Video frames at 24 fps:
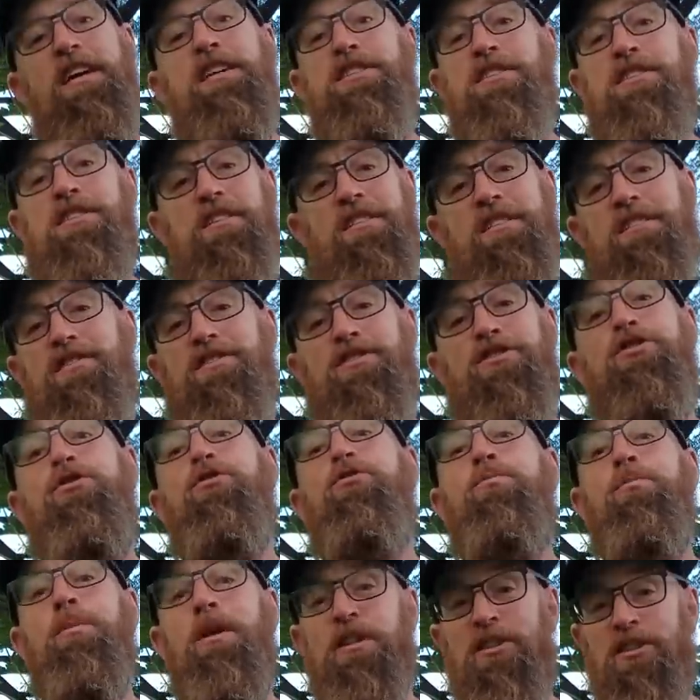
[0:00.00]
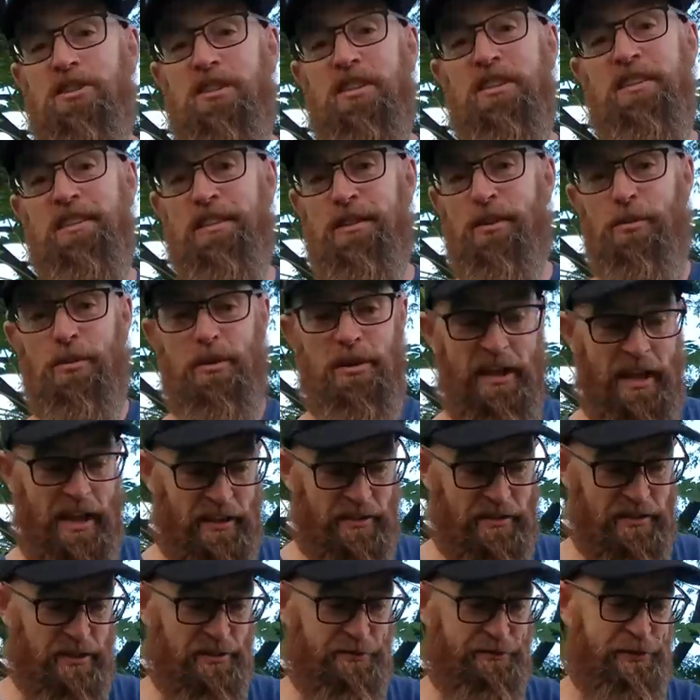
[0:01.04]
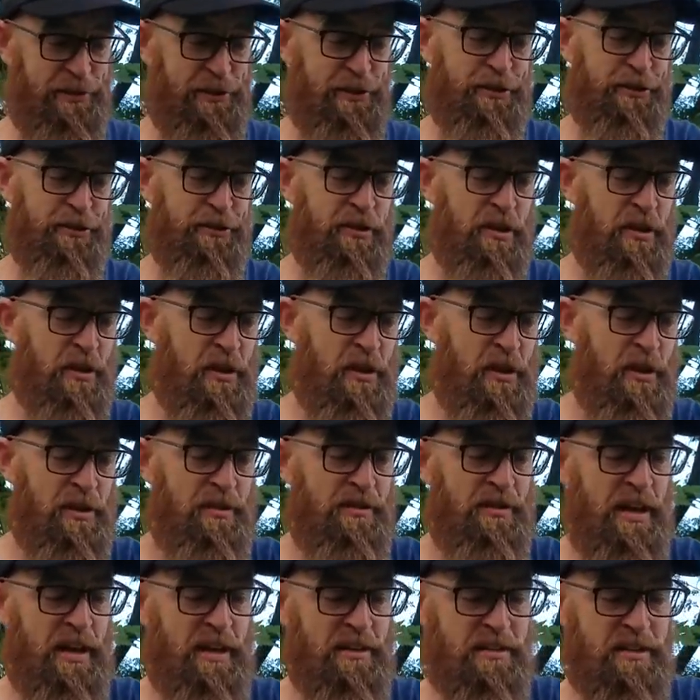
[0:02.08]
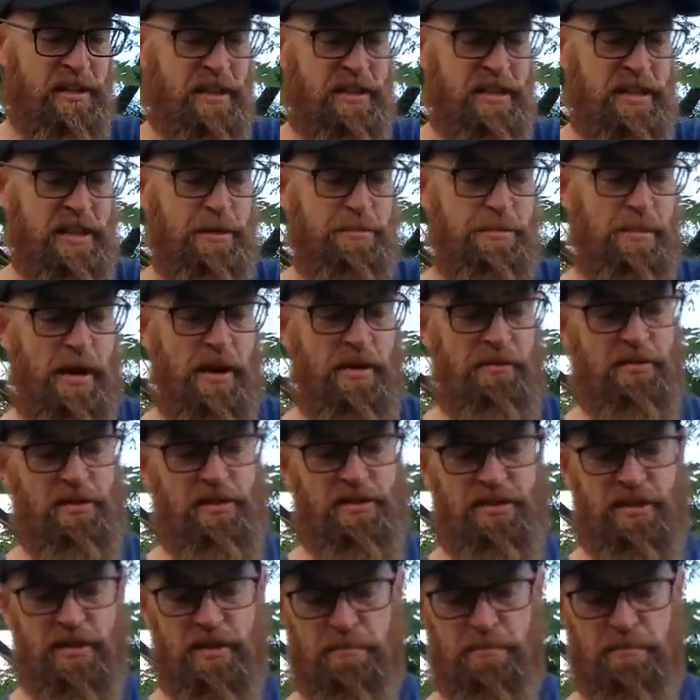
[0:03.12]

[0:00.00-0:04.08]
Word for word: it's too much to deal with out in the field. Now, to keep everything